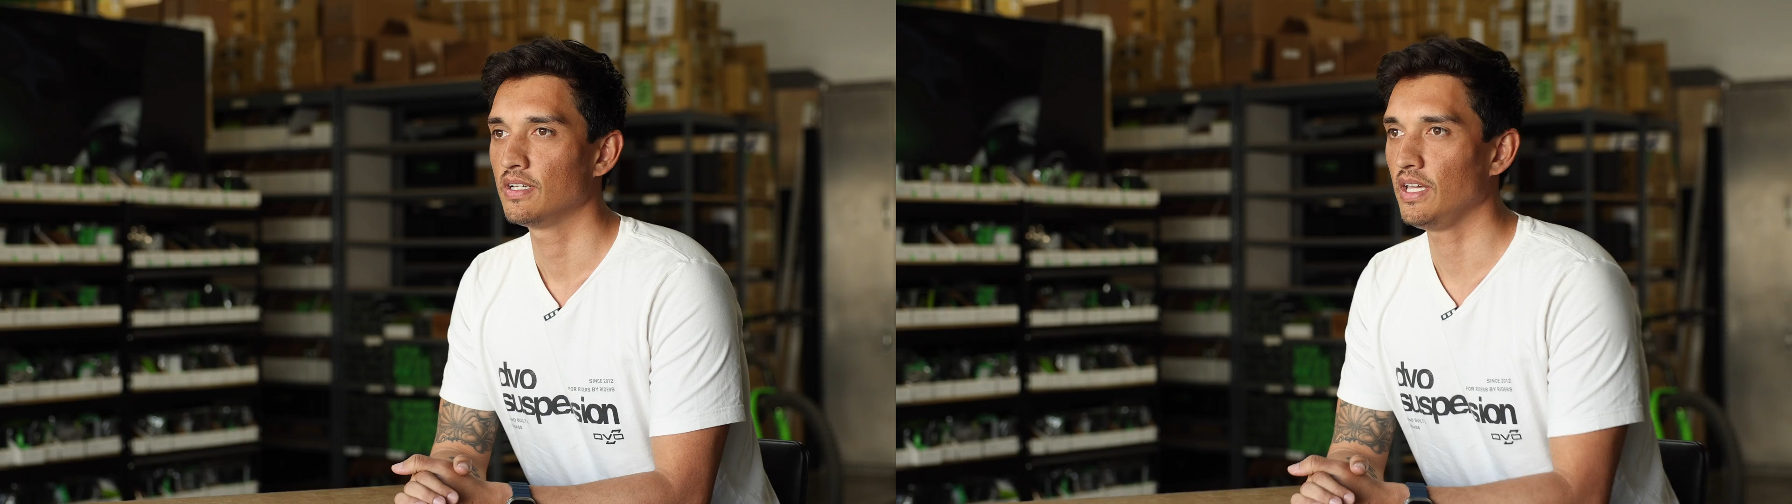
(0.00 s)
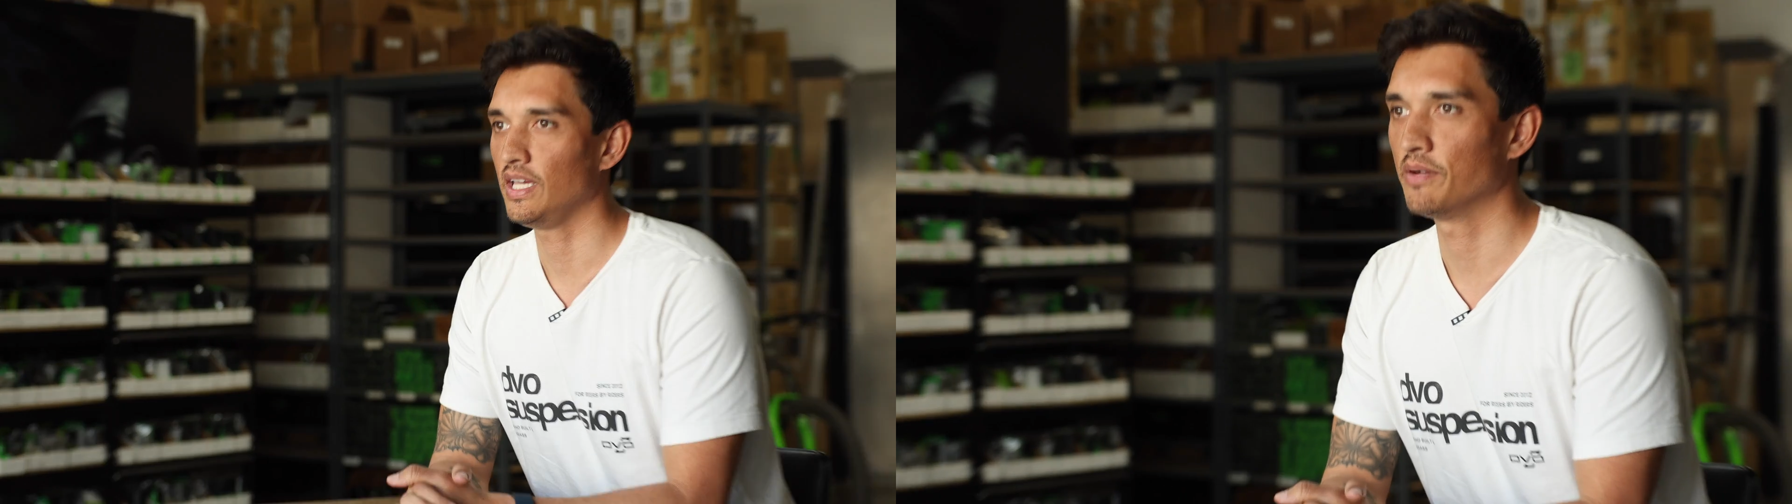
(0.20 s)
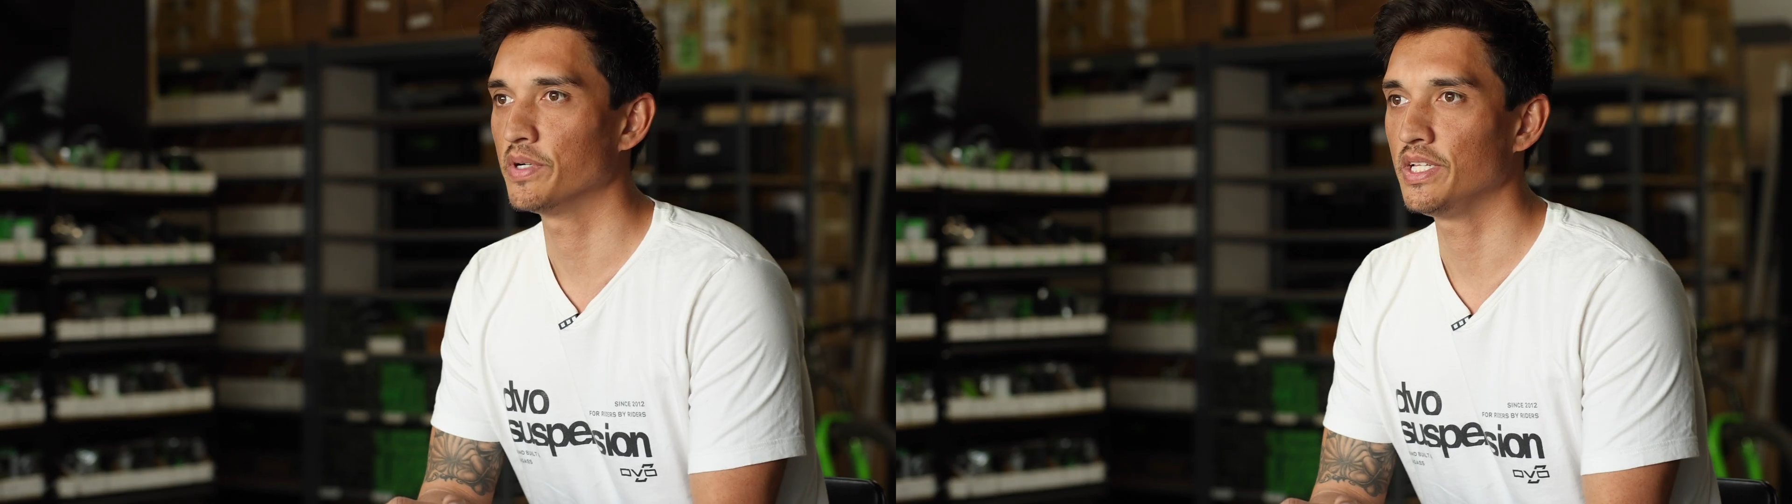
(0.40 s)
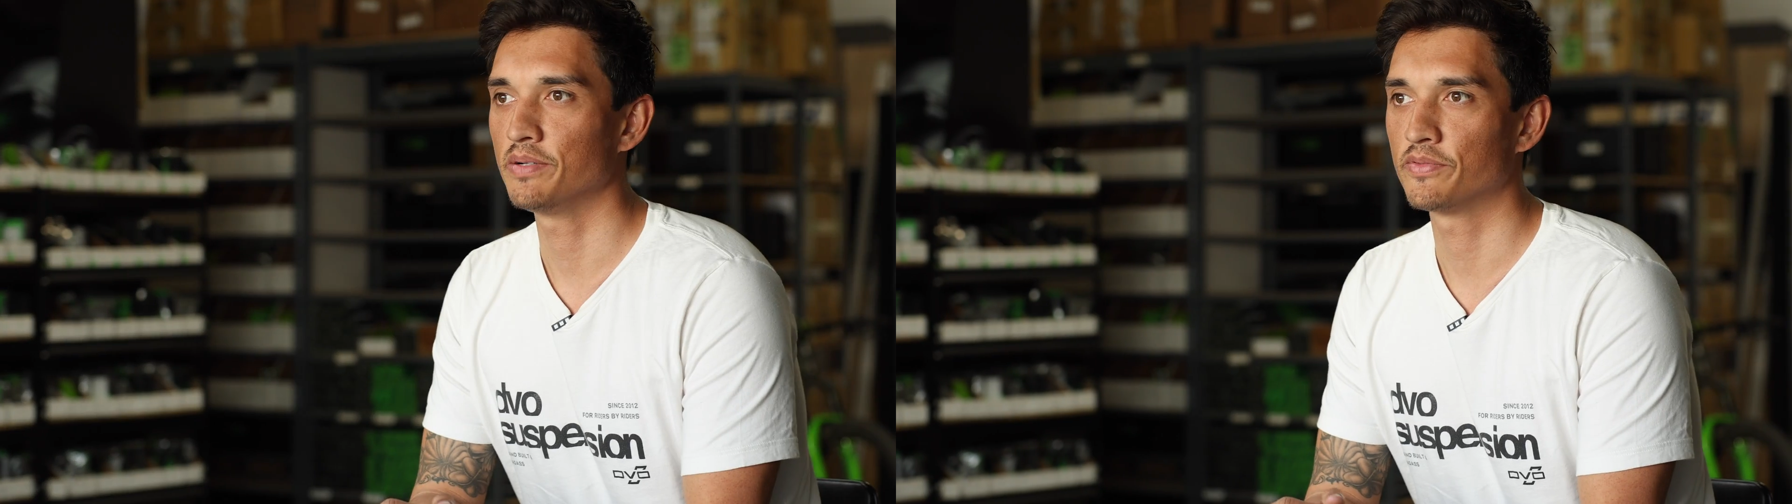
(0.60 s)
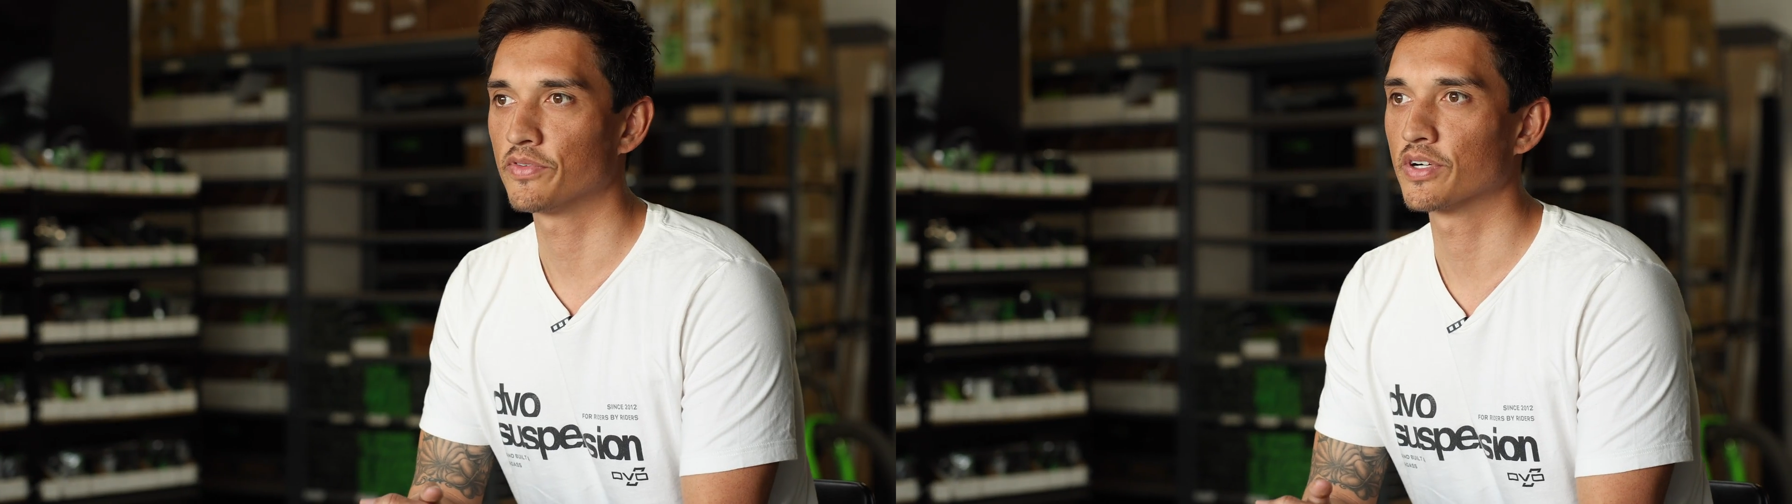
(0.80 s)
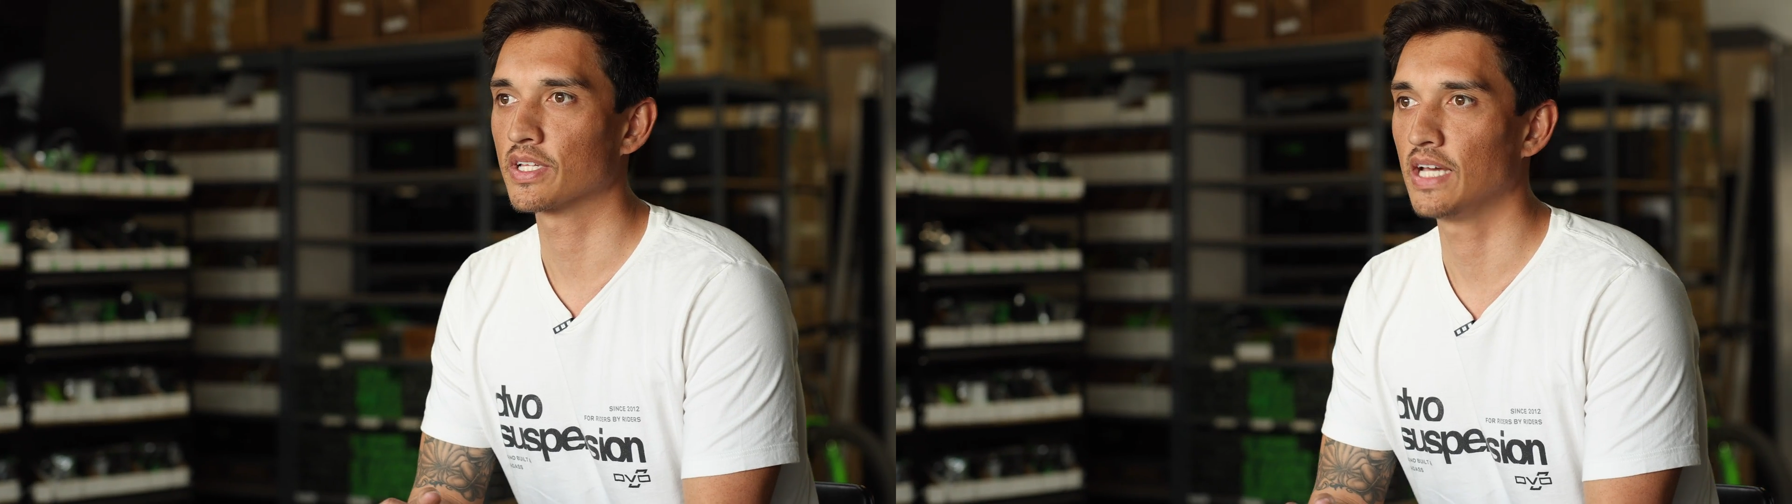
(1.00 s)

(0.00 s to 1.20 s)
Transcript: And we need a fork